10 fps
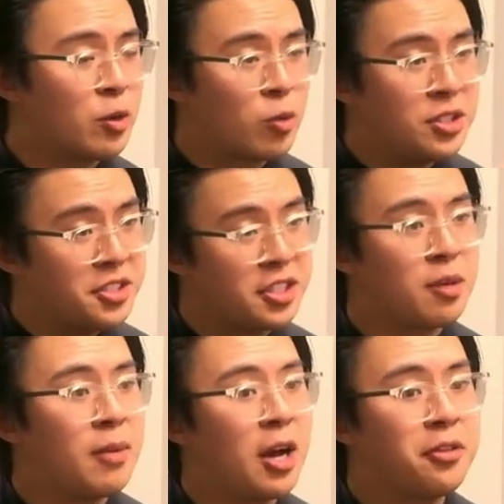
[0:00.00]
and
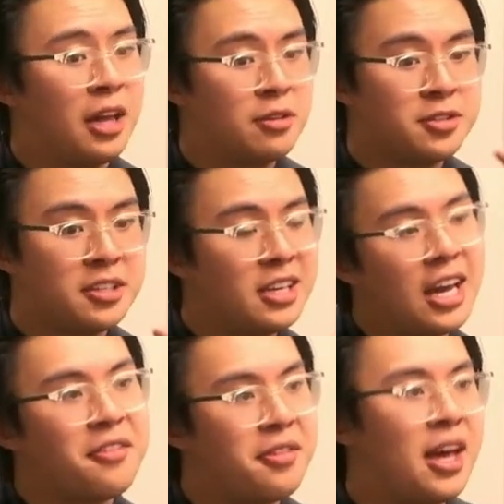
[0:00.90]
rinsing your mouth out to
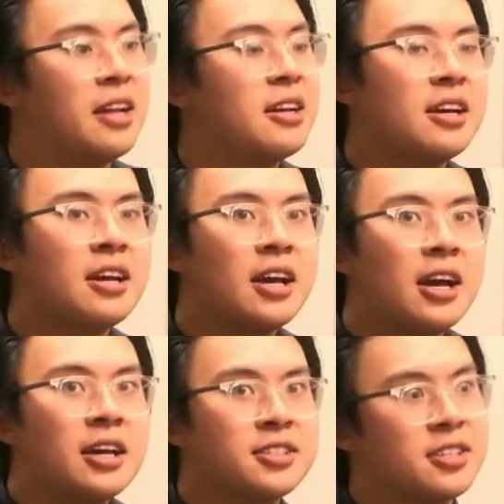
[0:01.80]
get that
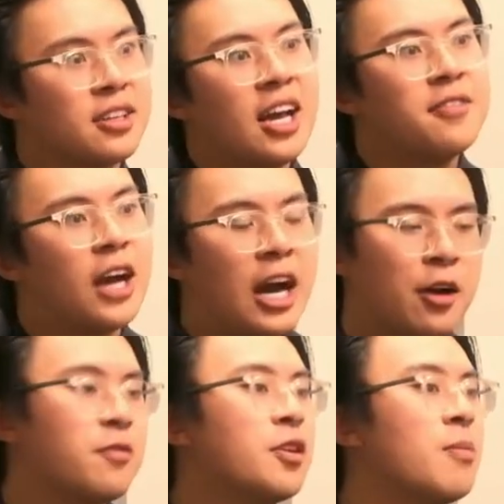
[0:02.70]
saliva
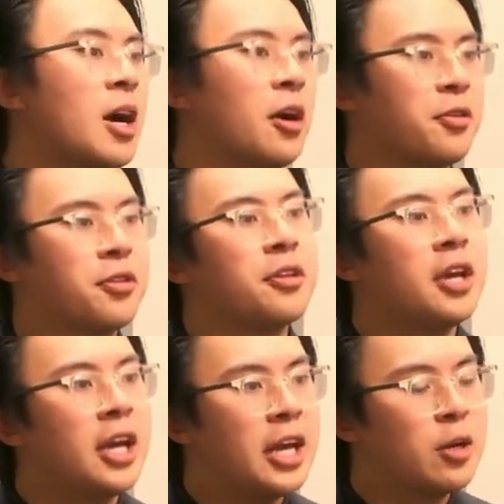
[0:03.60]
out of your
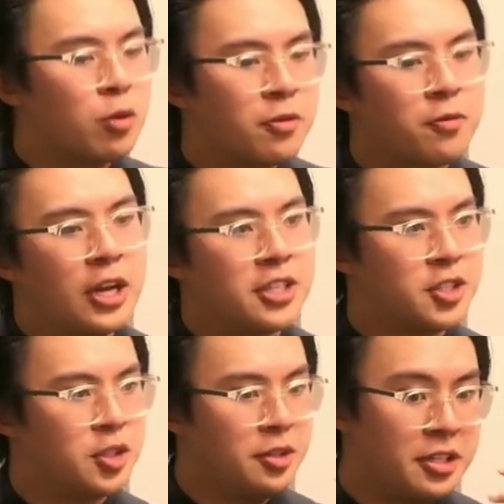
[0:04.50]
mouth and
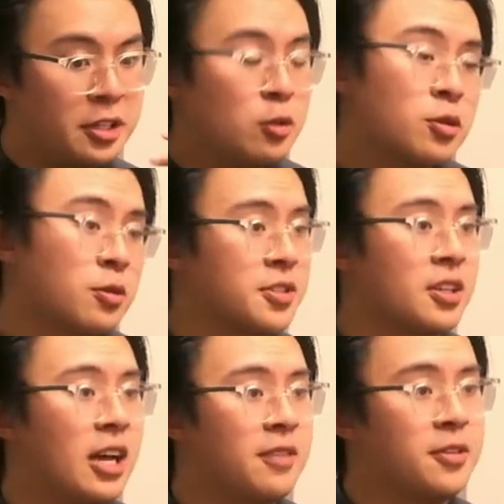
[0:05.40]
refresh the neutral
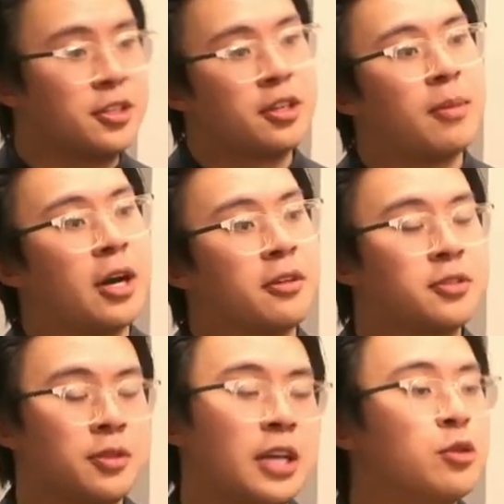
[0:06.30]
saliva in your
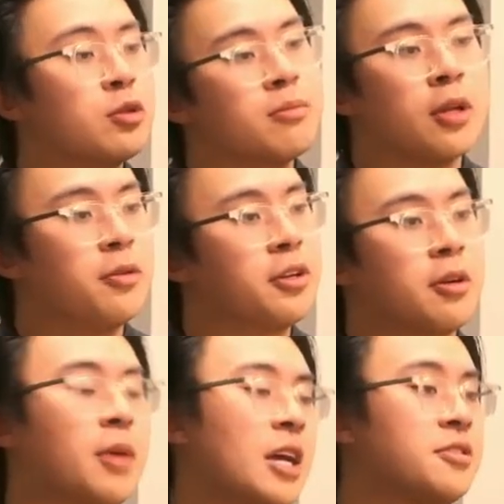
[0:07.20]
mouth so that you can blow
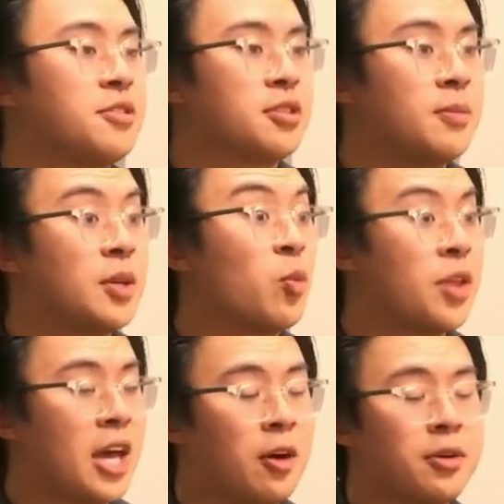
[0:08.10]
into your brass instrument
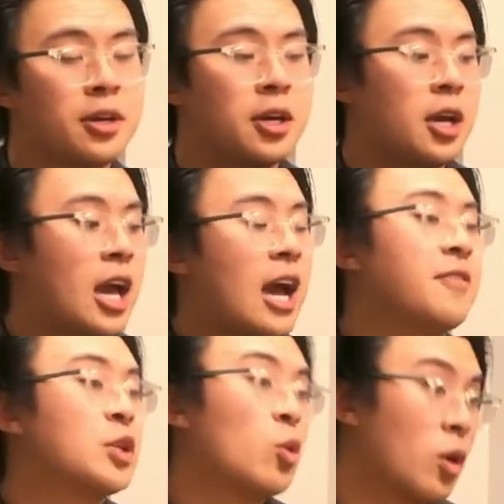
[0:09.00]
without
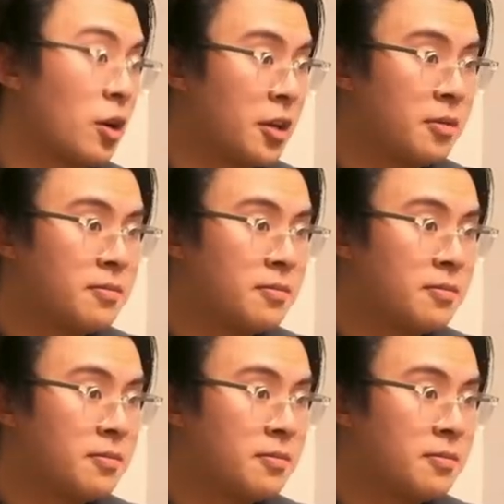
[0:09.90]
having to worry.